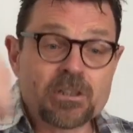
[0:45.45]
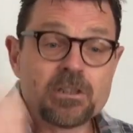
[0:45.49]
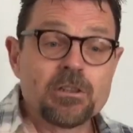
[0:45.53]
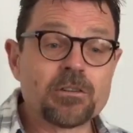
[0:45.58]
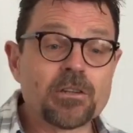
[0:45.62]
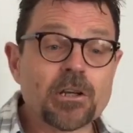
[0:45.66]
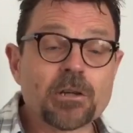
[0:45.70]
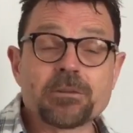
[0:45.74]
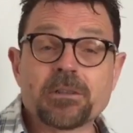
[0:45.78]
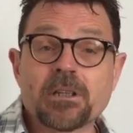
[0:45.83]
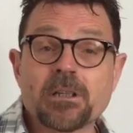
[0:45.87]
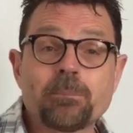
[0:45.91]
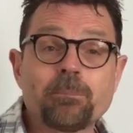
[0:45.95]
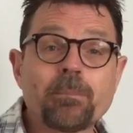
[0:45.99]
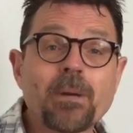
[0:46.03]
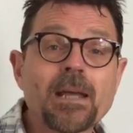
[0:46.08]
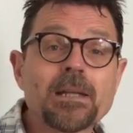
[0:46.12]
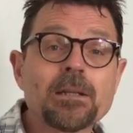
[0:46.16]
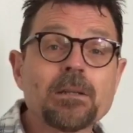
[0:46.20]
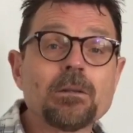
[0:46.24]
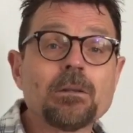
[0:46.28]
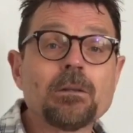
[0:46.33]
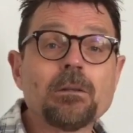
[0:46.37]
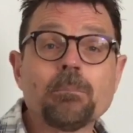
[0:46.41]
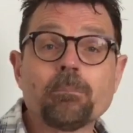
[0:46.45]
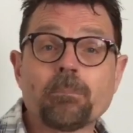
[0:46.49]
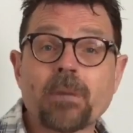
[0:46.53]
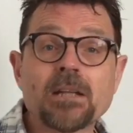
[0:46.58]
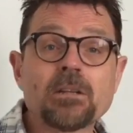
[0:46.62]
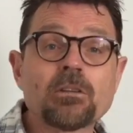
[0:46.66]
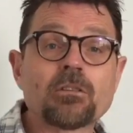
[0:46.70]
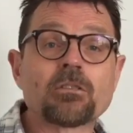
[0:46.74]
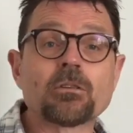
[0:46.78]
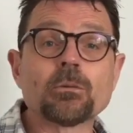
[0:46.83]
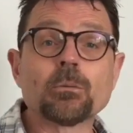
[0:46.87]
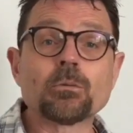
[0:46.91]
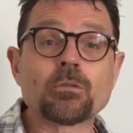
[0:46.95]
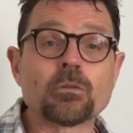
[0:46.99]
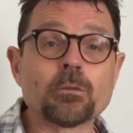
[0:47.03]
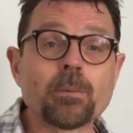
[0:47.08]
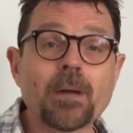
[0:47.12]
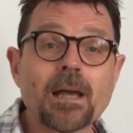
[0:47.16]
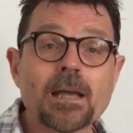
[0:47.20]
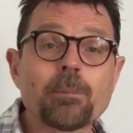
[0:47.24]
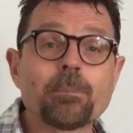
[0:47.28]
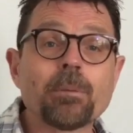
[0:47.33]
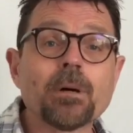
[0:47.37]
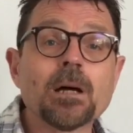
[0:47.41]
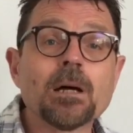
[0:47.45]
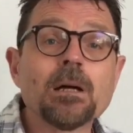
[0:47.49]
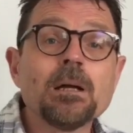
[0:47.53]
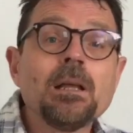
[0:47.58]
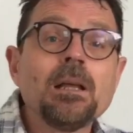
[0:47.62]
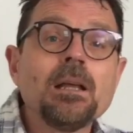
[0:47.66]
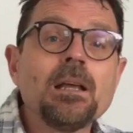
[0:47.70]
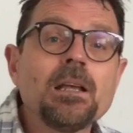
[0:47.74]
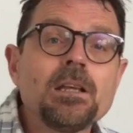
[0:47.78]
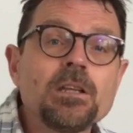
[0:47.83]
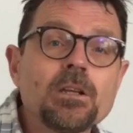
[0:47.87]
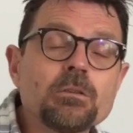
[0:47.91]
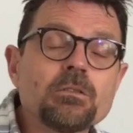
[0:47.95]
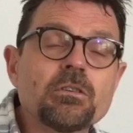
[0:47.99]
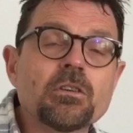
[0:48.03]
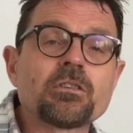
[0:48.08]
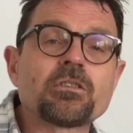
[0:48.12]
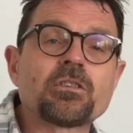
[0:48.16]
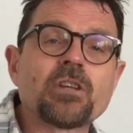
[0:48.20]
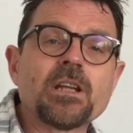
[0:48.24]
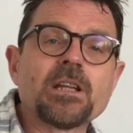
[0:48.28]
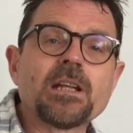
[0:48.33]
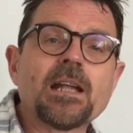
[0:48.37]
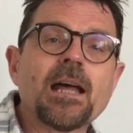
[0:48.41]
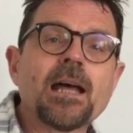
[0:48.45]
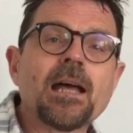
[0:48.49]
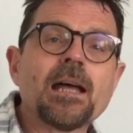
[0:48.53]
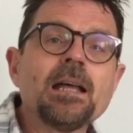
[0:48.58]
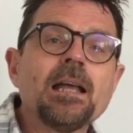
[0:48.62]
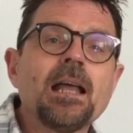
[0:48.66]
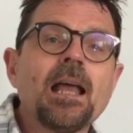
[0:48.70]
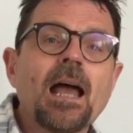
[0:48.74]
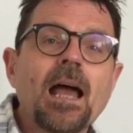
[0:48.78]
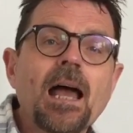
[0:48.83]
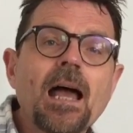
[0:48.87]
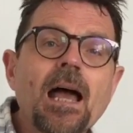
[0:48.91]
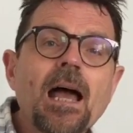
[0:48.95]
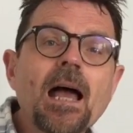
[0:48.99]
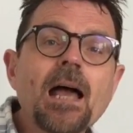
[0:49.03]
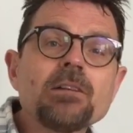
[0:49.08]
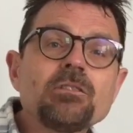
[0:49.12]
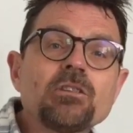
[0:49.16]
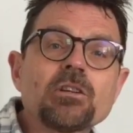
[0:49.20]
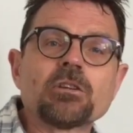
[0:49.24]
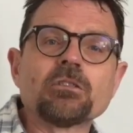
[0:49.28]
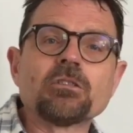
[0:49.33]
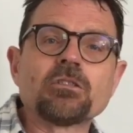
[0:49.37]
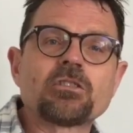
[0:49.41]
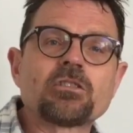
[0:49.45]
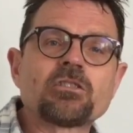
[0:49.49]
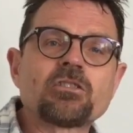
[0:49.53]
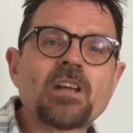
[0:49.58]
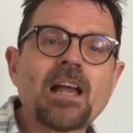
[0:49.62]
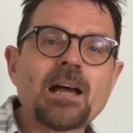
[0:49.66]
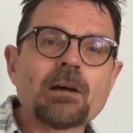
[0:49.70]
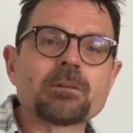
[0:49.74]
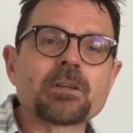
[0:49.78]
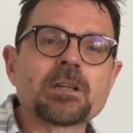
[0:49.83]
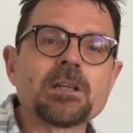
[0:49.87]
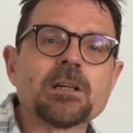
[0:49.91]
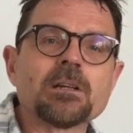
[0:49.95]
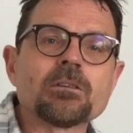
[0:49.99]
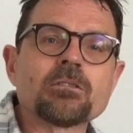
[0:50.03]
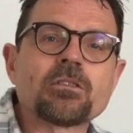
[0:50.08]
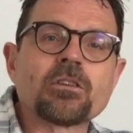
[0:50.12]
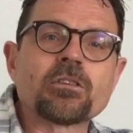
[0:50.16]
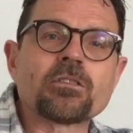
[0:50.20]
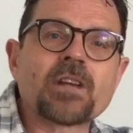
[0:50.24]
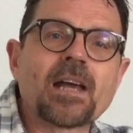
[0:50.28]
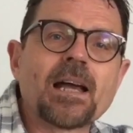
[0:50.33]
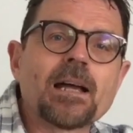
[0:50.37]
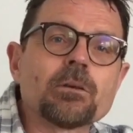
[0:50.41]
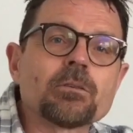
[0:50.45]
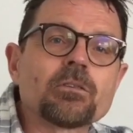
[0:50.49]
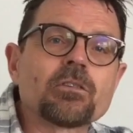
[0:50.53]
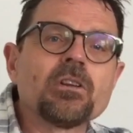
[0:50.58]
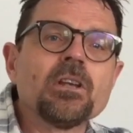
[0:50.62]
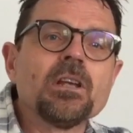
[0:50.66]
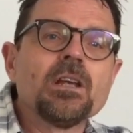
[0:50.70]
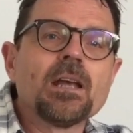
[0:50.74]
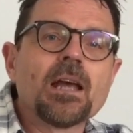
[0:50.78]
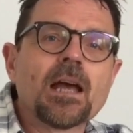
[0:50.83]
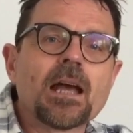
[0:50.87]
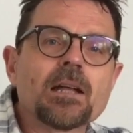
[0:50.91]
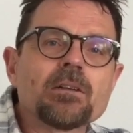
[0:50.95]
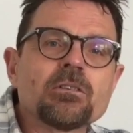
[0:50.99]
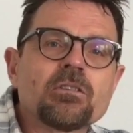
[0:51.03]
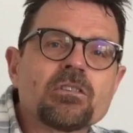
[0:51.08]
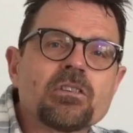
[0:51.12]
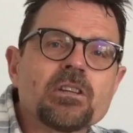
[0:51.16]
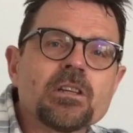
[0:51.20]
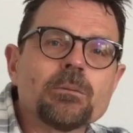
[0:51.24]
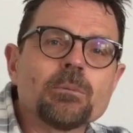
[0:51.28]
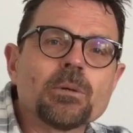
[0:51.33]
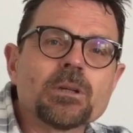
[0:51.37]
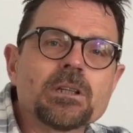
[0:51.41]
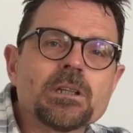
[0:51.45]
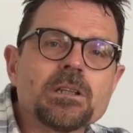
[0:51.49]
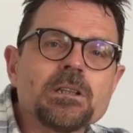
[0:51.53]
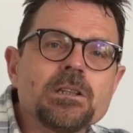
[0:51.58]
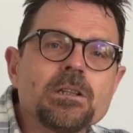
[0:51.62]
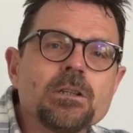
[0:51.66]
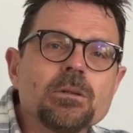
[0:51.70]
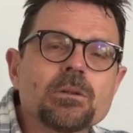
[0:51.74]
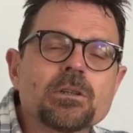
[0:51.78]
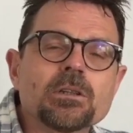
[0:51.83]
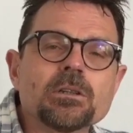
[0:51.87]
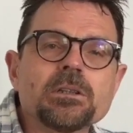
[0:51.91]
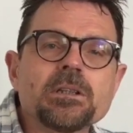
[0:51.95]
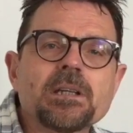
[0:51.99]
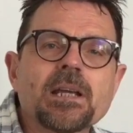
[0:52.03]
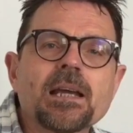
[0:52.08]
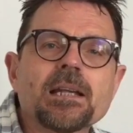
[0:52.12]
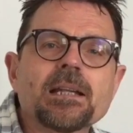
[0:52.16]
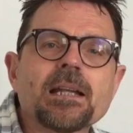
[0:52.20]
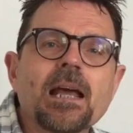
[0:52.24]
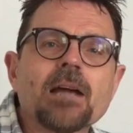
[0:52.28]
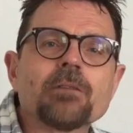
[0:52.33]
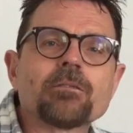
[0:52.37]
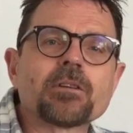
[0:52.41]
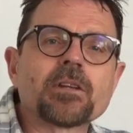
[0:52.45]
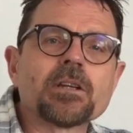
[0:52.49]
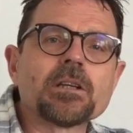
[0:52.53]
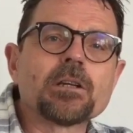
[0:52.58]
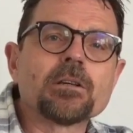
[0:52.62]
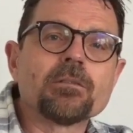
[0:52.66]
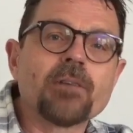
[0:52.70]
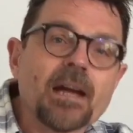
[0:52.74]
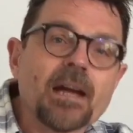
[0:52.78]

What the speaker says: You don't need pen, pencils or paper. You can just sit there and you can shout the answers out and see whether you can get everything correct.